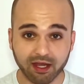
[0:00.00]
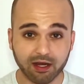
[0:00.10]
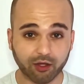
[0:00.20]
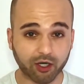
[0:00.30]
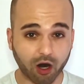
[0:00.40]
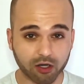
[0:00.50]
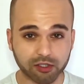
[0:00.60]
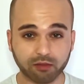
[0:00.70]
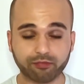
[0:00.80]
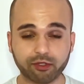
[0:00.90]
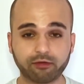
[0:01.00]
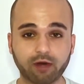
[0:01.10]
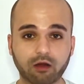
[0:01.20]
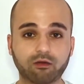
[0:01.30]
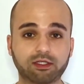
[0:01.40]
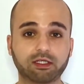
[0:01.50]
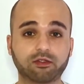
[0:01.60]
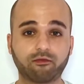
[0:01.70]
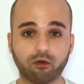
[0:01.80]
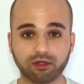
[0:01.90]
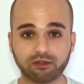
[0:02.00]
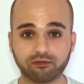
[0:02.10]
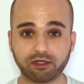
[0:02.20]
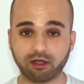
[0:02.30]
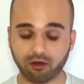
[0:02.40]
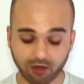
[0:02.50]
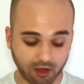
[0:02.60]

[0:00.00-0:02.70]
Now, there are some prerequisites for this video.